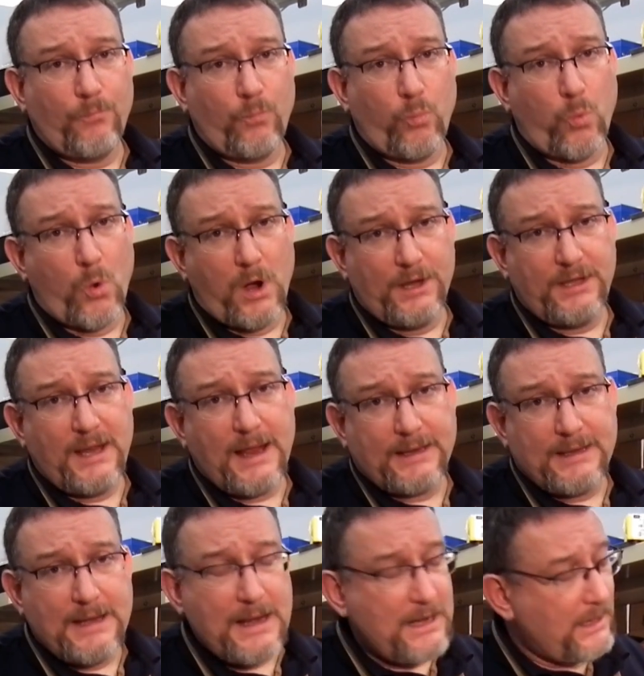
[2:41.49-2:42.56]
One
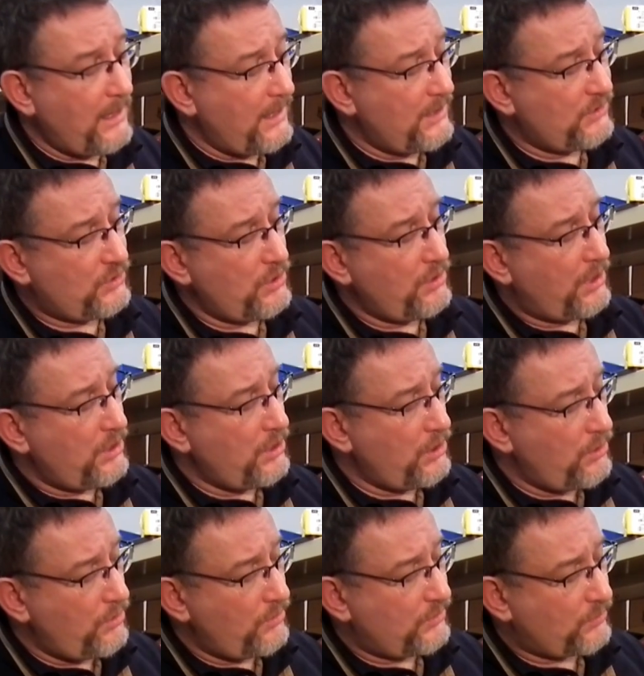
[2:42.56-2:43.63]
technique is you can
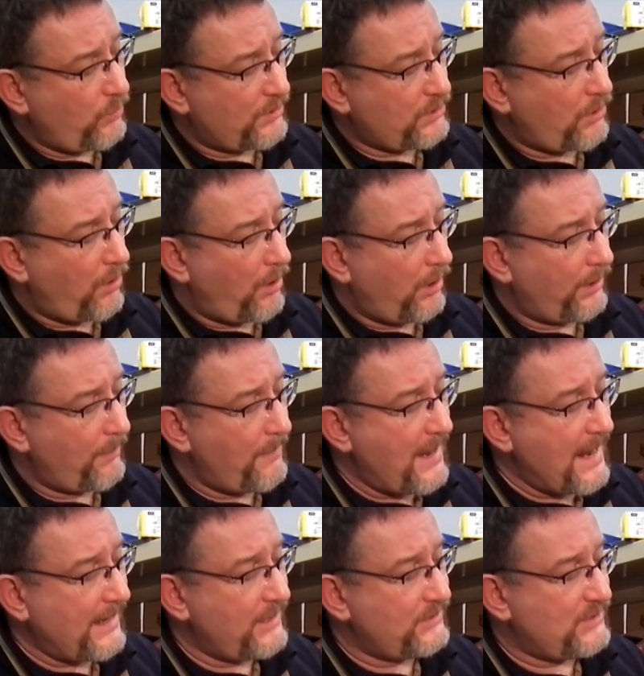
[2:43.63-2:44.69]
use what's called a
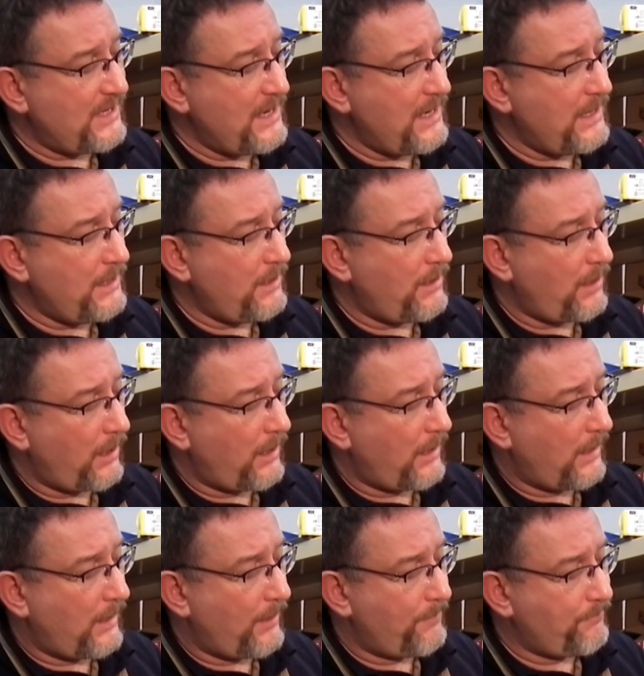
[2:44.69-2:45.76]
magazine
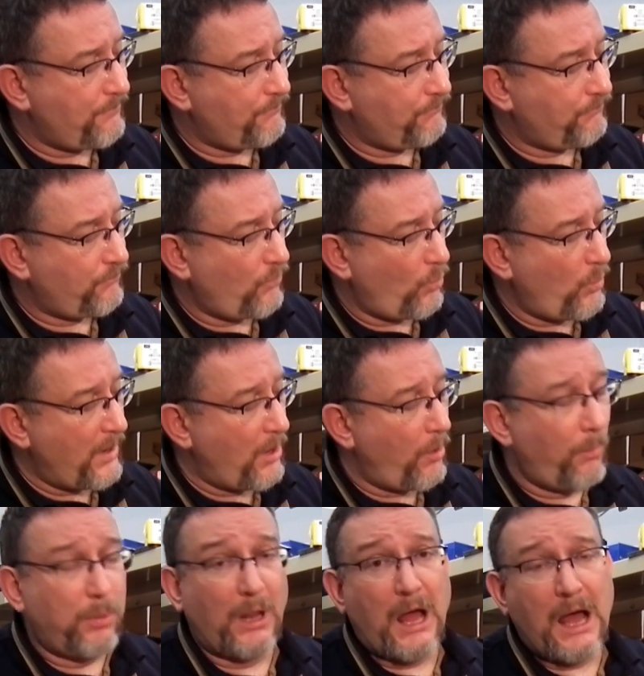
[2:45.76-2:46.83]
well
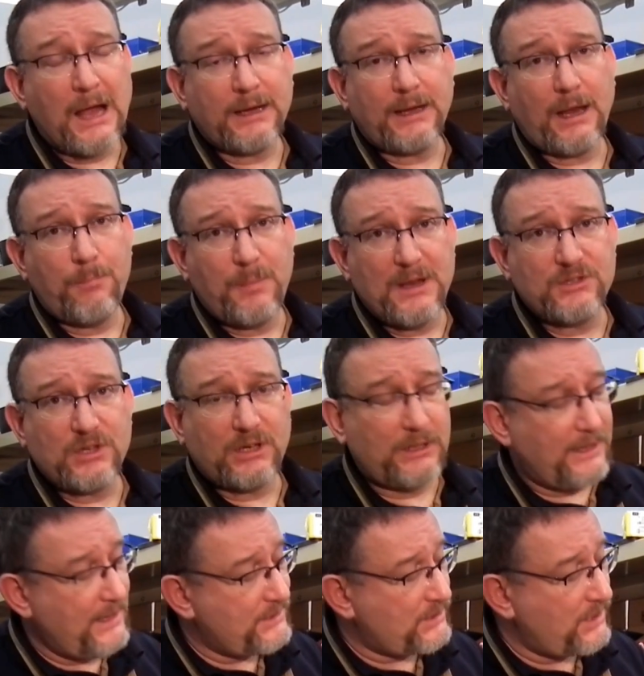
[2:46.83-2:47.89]
block, and
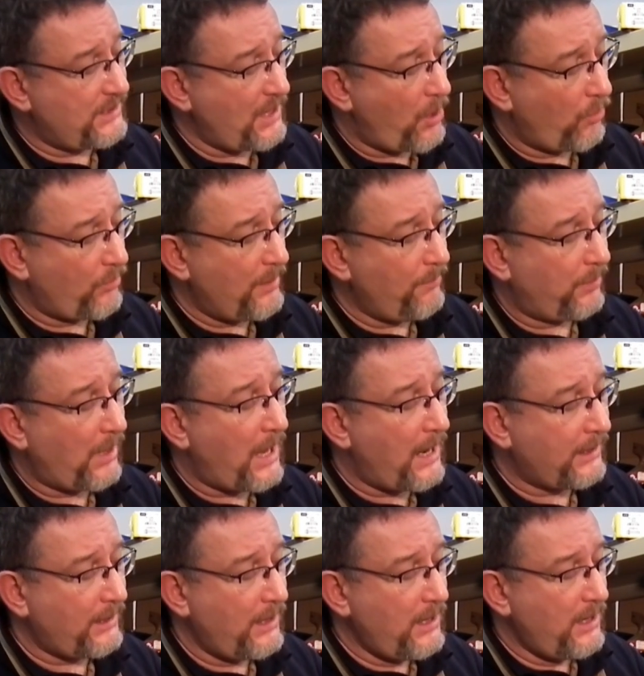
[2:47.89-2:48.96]
basically it's a Delrin block,
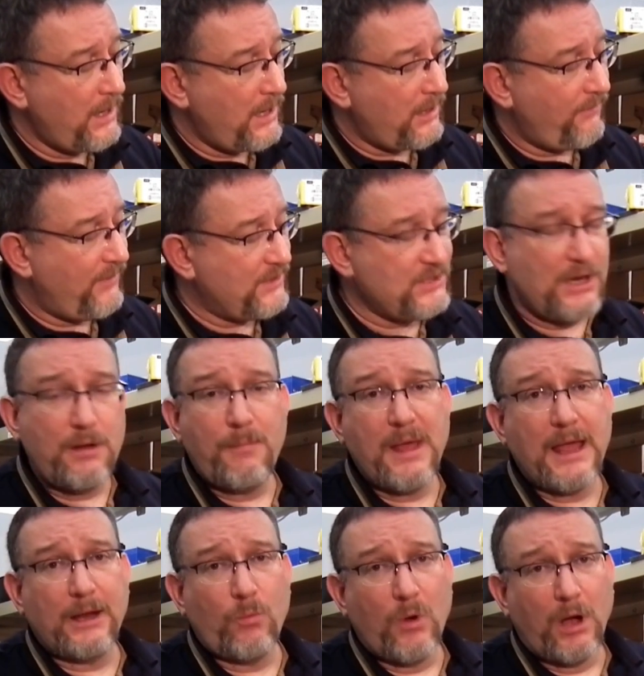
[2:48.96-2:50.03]
fits in the
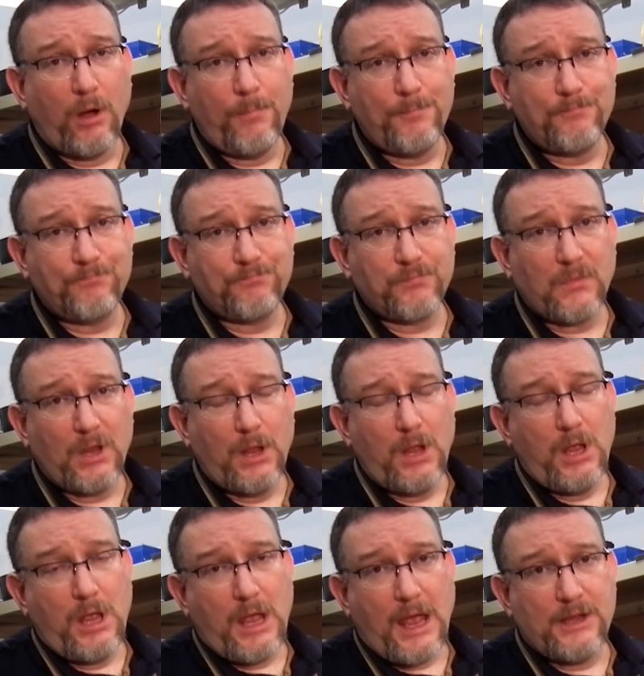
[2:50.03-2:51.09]
mag well,
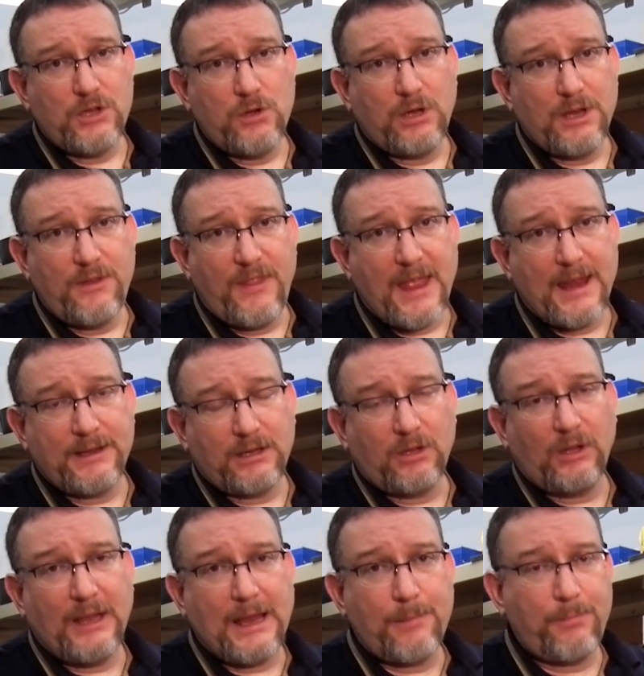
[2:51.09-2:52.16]
and you can then
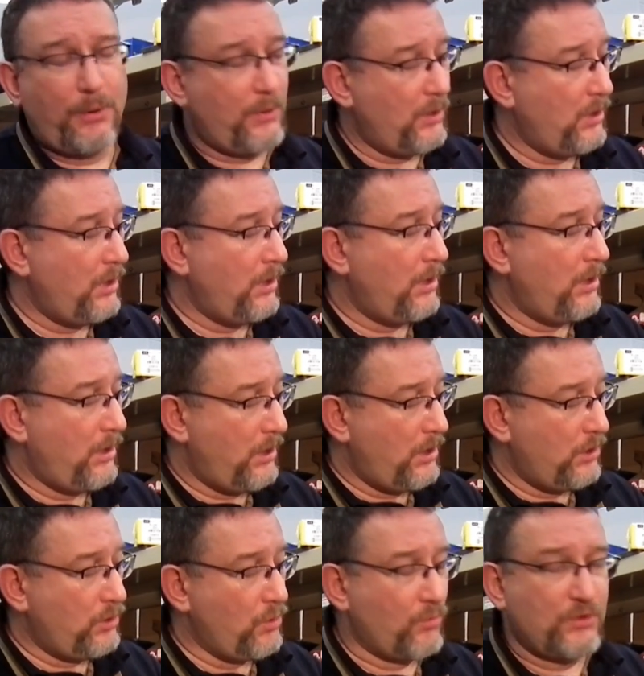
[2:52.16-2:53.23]
clamp
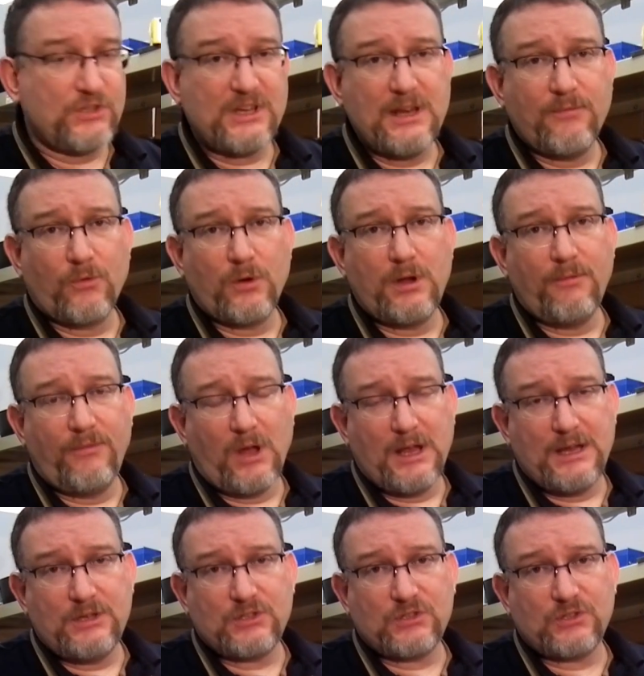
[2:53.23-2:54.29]
your receiver in a
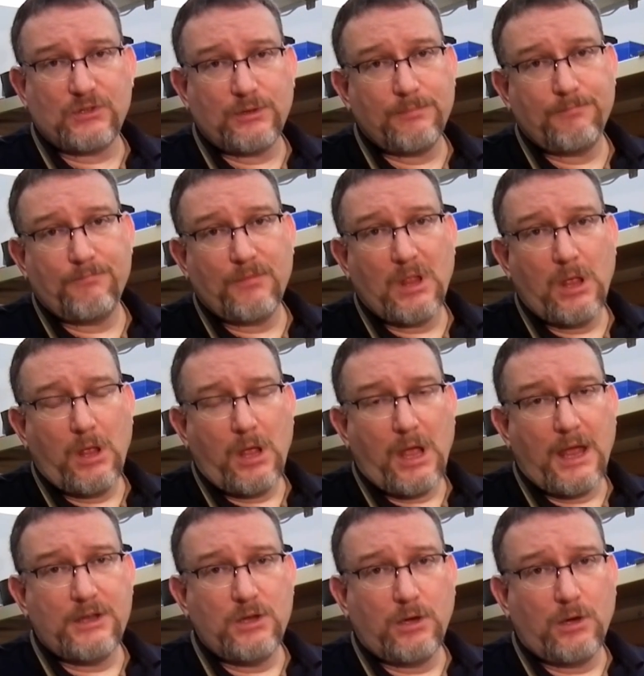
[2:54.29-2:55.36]
vise
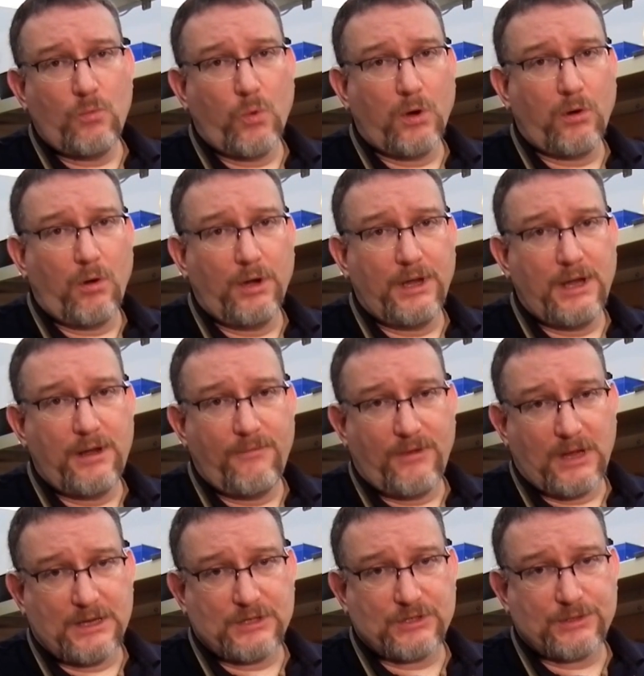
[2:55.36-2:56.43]
and you can work on it in a
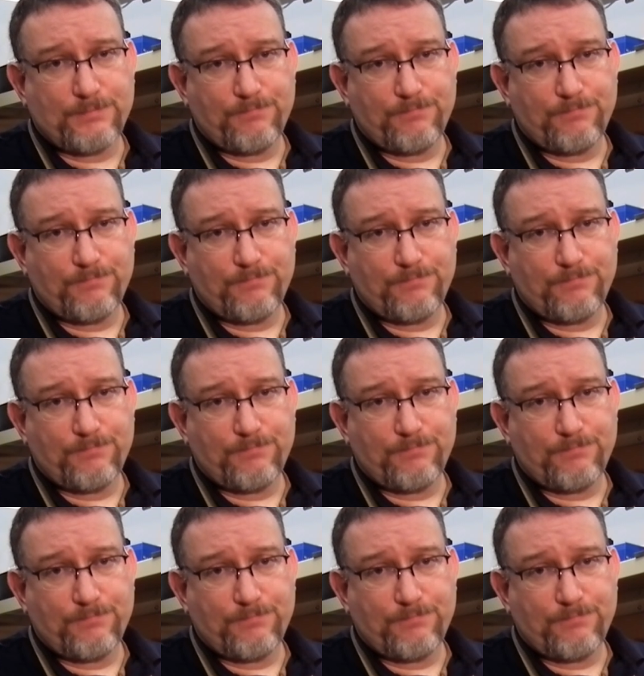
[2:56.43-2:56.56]
vise.